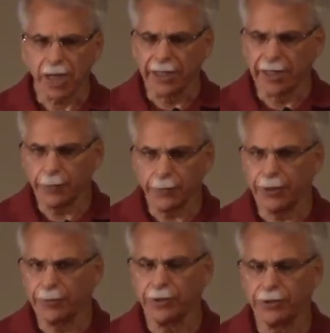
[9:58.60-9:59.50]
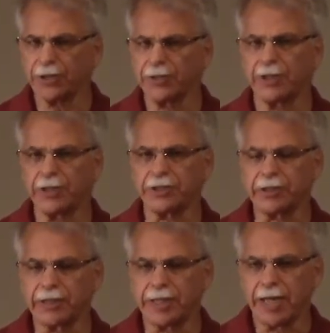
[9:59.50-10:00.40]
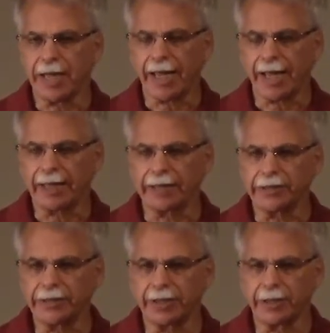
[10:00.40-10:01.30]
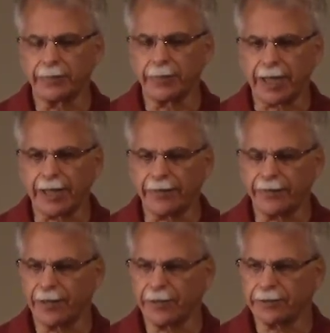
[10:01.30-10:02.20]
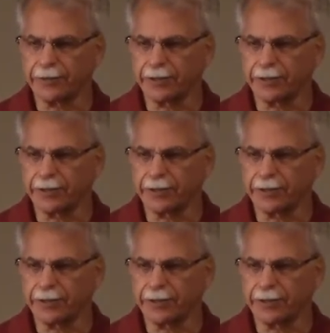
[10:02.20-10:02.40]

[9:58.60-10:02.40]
I never prayed a prayer of salvation, but I felt